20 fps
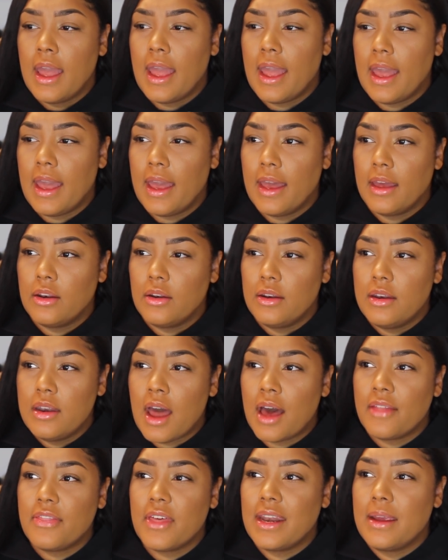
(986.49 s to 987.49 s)
and
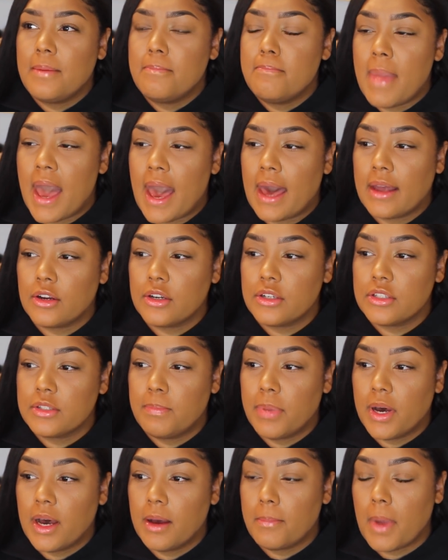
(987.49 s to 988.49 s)
not that it matters,
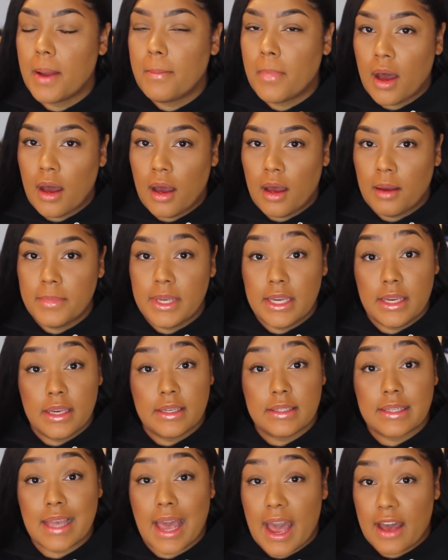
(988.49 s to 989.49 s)
but my mom
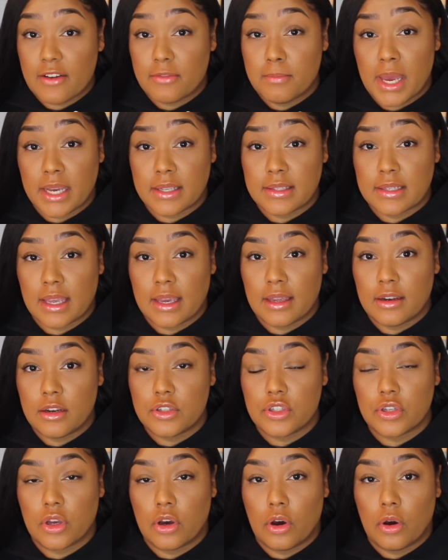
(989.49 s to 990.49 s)
is half Mexican,
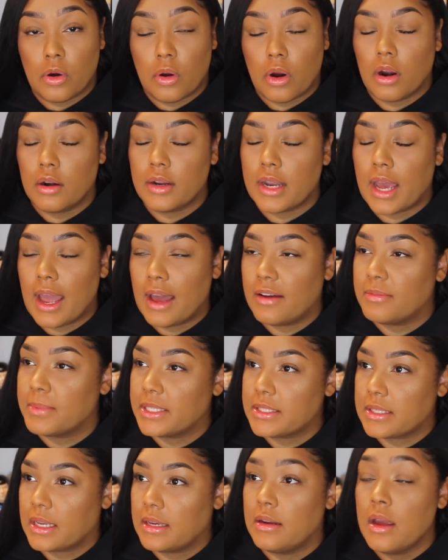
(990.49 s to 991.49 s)
or not half
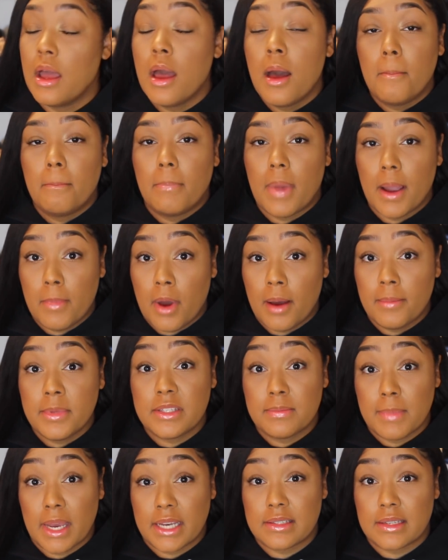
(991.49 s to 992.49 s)
Mexican. My mom
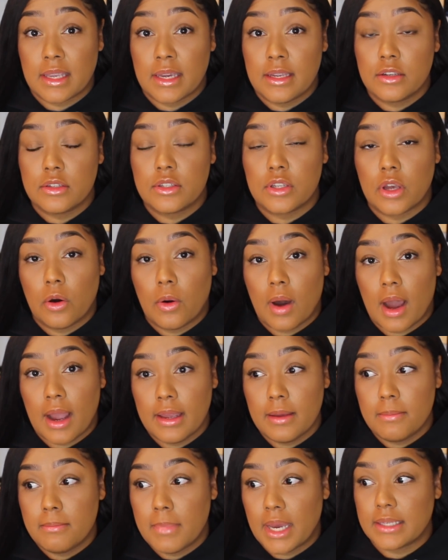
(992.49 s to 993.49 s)
is Mexican, so I
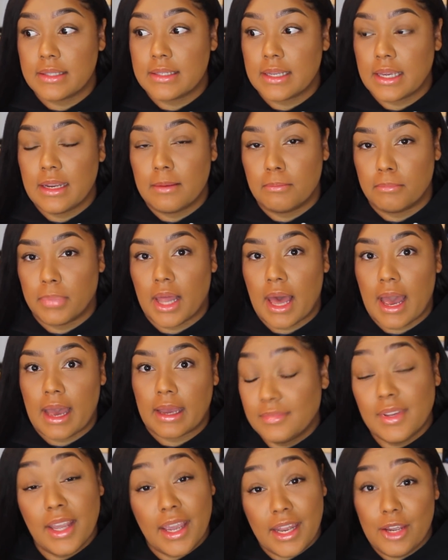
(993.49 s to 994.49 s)
am Mexican and
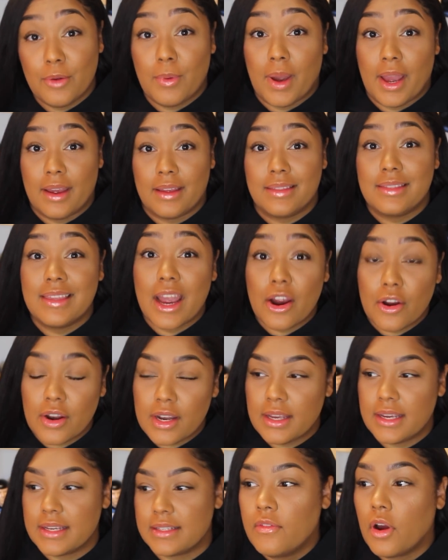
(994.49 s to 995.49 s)
black. Anyway, there
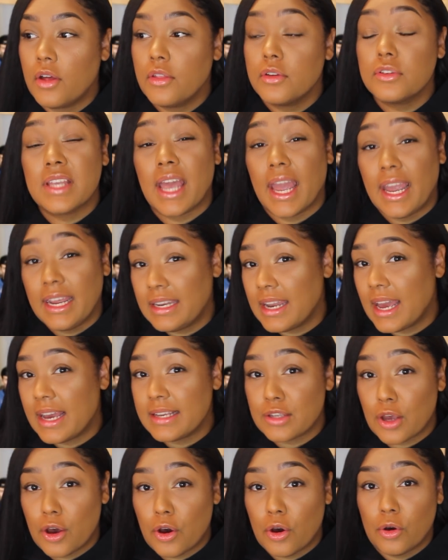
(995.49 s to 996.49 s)
it is. For all those hate
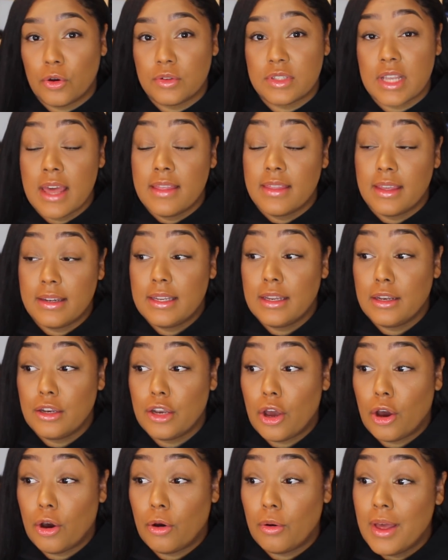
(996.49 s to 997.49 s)
that didn't
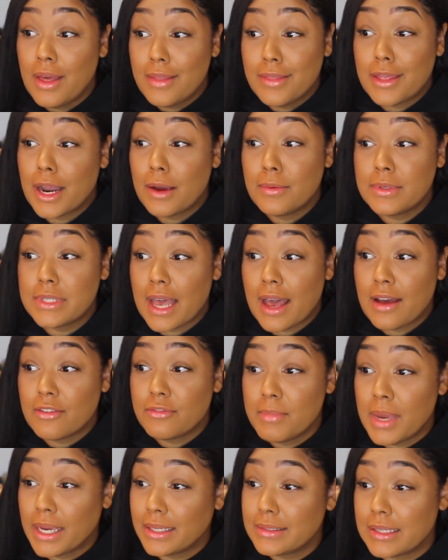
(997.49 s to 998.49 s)
know that I was
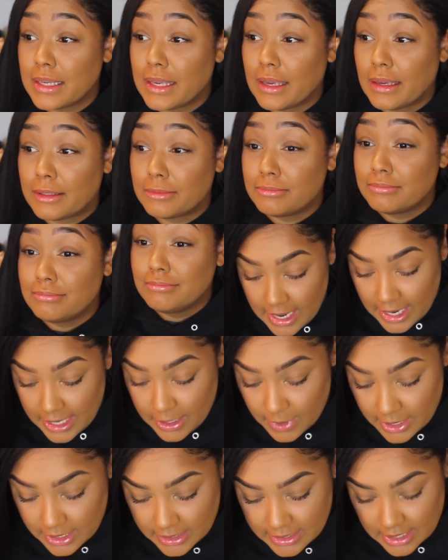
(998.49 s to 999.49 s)
half Mexican.
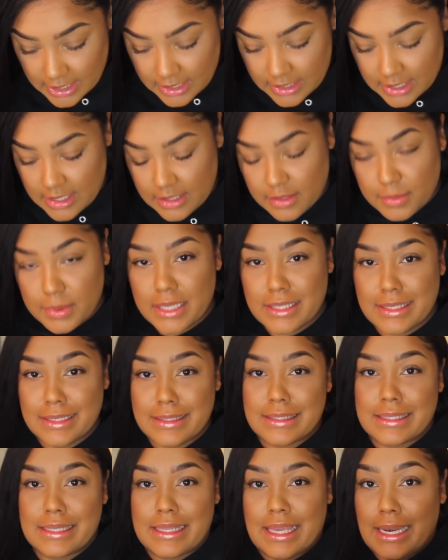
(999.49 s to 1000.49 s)
Anyway, let's get into this because
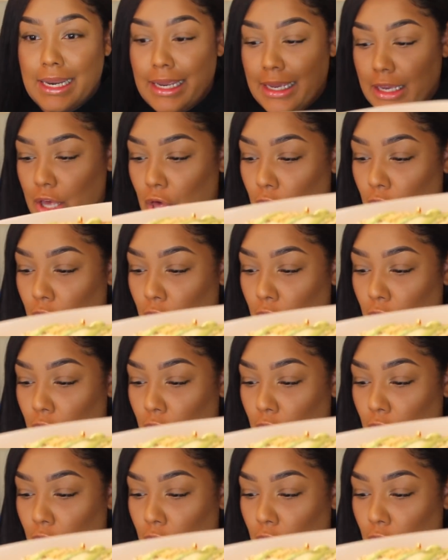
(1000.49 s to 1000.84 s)
it's getting